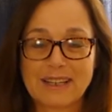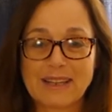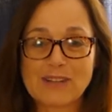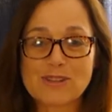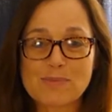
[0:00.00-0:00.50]

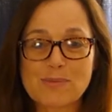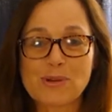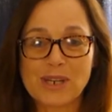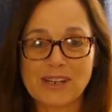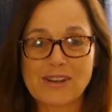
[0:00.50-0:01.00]
that's a
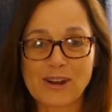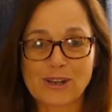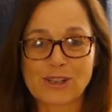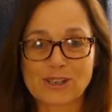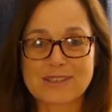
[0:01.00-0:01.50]
pretty
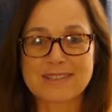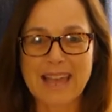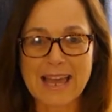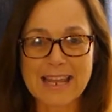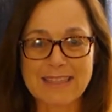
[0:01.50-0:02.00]
darn good
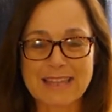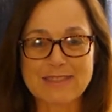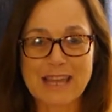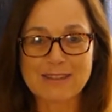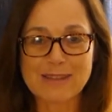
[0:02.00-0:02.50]
sign that
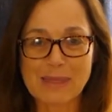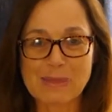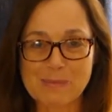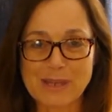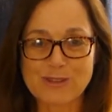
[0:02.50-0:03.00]
that's not
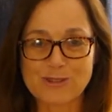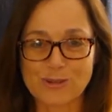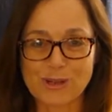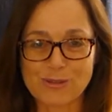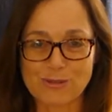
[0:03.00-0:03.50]
the best
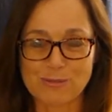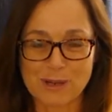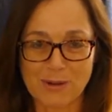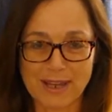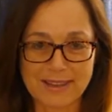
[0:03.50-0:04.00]
choice for
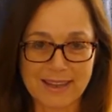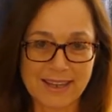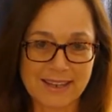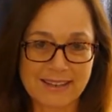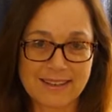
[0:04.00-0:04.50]
me right
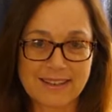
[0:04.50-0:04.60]
then.